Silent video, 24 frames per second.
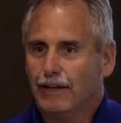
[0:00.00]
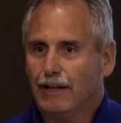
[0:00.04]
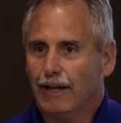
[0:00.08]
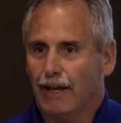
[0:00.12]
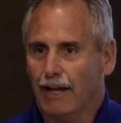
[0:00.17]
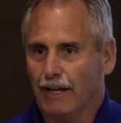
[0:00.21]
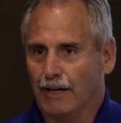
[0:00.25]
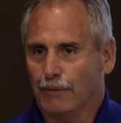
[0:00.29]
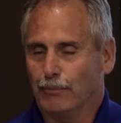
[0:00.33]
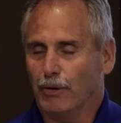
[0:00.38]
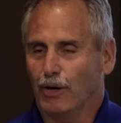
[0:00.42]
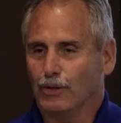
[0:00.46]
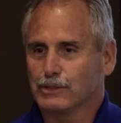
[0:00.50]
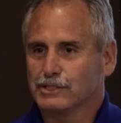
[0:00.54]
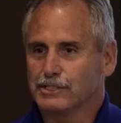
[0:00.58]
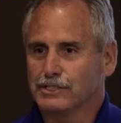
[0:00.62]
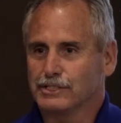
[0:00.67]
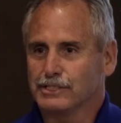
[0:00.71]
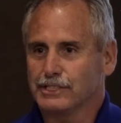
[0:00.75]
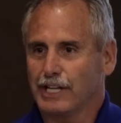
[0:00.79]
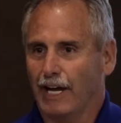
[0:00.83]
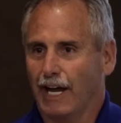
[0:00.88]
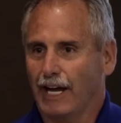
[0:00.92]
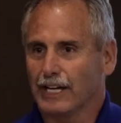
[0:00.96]
and about
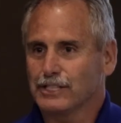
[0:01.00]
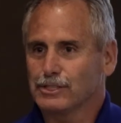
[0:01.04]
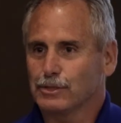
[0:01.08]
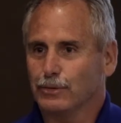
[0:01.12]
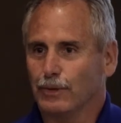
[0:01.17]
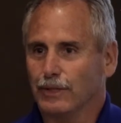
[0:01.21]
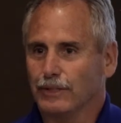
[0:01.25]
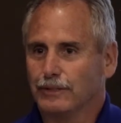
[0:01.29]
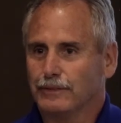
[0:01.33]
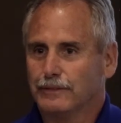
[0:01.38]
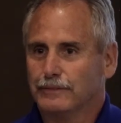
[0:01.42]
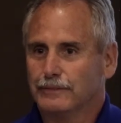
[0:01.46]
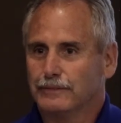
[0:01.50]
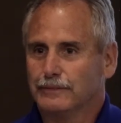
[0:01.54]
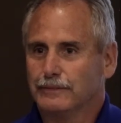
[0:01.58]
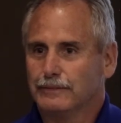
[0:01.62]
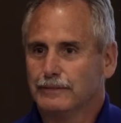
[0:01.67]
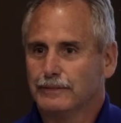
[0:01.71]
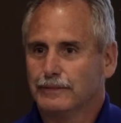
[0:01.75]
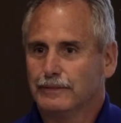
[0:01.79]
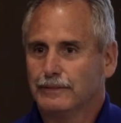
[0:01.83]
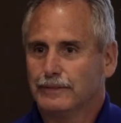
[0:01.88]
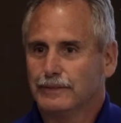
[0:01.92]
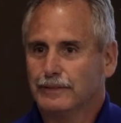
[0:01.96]
Saskatchewan?
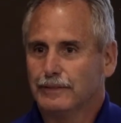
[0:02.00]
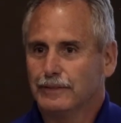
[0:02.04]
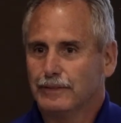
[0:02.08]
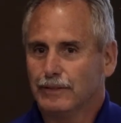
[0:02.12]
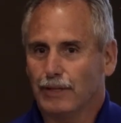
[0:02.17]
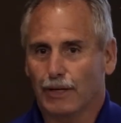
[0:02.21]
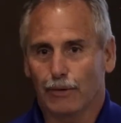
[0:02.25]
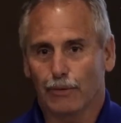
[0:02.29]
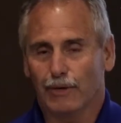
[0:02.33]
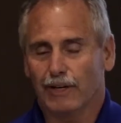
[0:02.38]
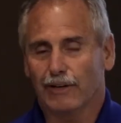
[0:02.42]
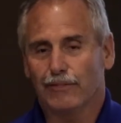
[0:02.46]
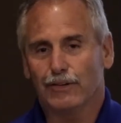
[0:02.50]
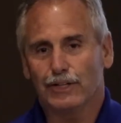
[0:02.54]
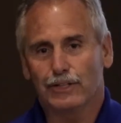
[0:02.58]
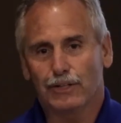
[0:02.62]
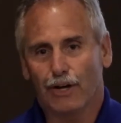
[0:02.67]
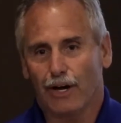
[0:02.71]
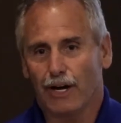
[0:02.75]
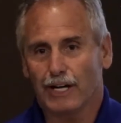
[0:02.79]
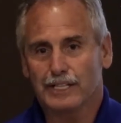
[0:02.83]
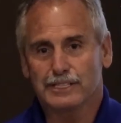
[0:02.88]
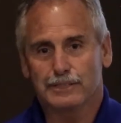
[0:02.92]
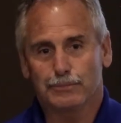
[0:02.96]
Like, whenever he
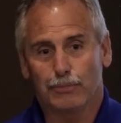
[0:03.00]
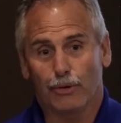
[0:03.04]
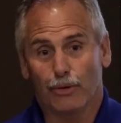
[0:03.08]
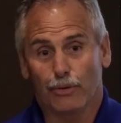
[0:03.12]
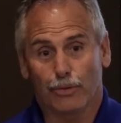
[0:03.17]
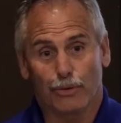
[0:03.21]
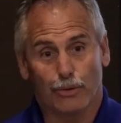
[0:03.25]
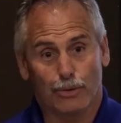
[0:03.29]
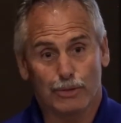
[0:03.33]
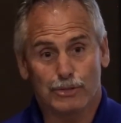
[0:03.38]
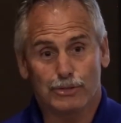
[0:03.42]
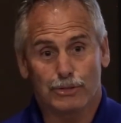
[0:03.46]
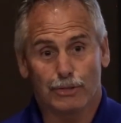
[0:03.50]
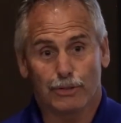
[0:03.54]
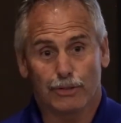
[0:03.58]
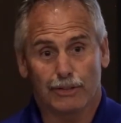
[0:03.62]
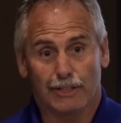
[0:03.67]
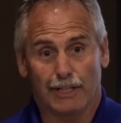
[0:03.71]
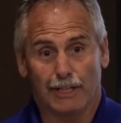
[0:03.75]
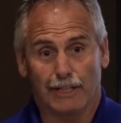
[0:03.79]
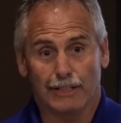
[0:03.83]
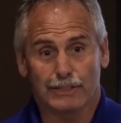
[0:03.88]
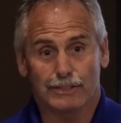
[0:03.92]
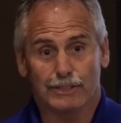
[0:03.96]
talks about those two
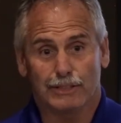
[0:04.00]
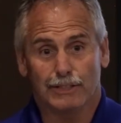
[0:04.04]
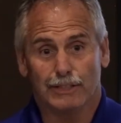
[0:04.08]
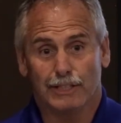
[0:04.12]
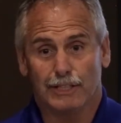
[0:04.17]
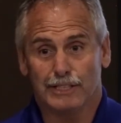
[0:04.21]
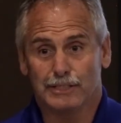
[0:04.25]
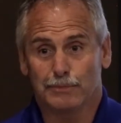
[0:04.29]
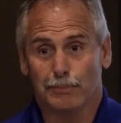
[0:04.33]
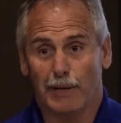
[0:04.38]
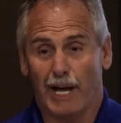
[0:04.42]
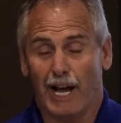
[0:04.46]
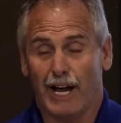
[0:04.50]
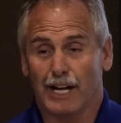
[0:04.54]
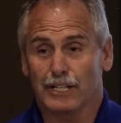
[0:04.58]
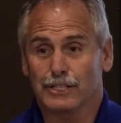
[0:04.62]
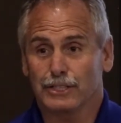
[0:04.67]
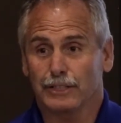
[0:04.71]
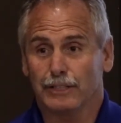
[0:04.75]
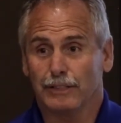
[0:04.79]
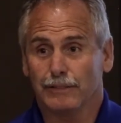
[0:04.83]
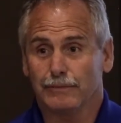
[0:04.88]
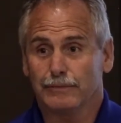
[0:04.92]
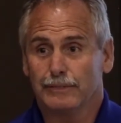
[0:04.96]
things, he's
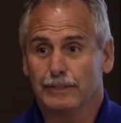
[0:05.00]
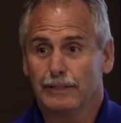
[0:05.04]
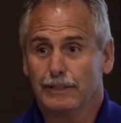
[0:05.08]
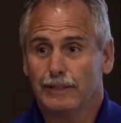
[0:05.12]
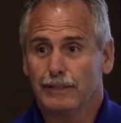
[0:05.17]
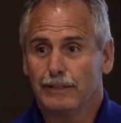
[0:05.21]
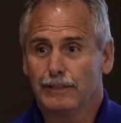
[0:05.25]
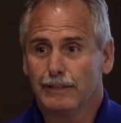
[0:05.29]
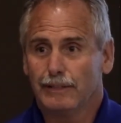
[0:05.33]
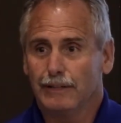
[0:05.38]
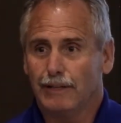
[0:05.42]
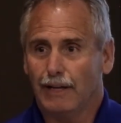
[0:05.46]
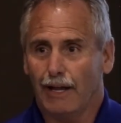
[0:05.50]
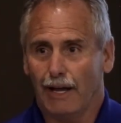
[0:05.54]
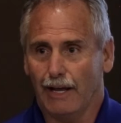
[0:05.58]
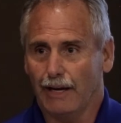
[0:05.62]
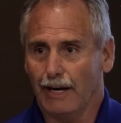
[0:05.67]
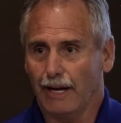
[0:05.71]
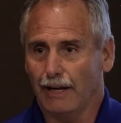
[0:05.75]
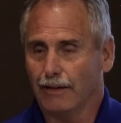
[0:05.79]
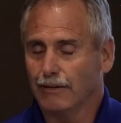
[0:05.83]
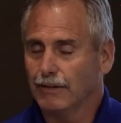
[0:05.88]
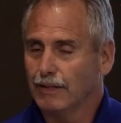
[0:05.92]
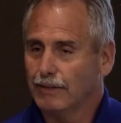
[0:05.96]
passionate.
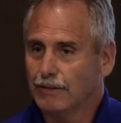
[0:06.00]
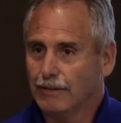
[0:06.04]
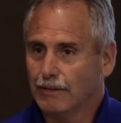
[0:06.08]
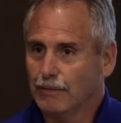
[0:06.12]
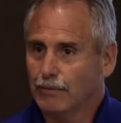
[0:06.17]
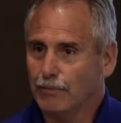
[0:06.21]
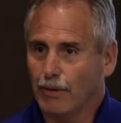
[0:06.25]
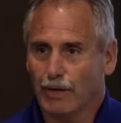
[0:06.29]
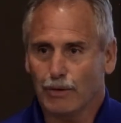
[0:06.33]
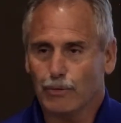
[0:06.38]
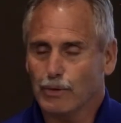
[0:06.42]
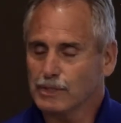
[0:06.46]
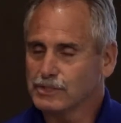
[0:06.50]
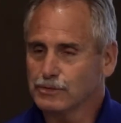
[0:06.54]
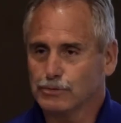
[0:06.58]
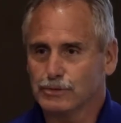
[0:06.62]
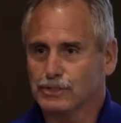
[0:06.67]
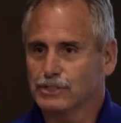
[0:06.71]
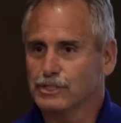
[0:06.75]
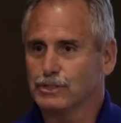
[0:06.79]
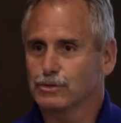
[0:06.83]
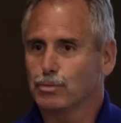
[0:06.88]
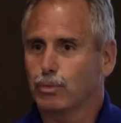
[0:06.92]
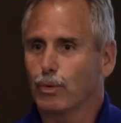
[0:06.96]
And my question
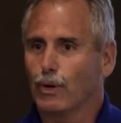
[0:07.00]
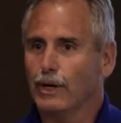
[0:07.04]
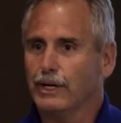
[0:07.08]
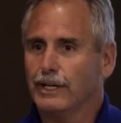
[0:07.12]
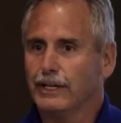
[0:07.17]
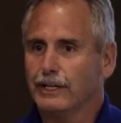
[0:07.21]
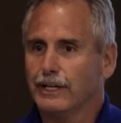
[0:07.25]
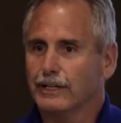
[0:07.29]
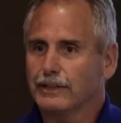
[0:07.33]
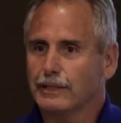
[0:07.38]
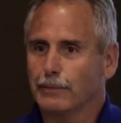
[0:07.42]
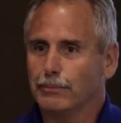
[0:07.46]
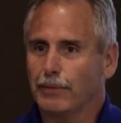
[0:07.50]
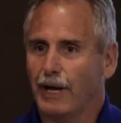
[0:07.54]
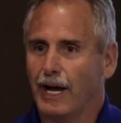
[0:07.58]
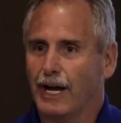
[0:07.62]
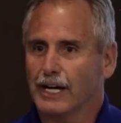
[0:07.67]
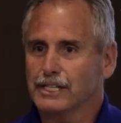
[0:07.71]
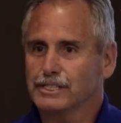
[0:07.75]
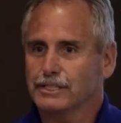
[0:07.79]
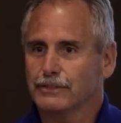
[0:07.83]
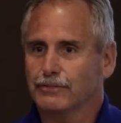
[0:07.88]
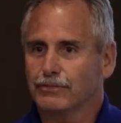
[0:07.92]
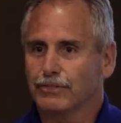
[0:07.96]
was just, where do you get the
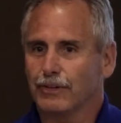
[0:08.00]
passion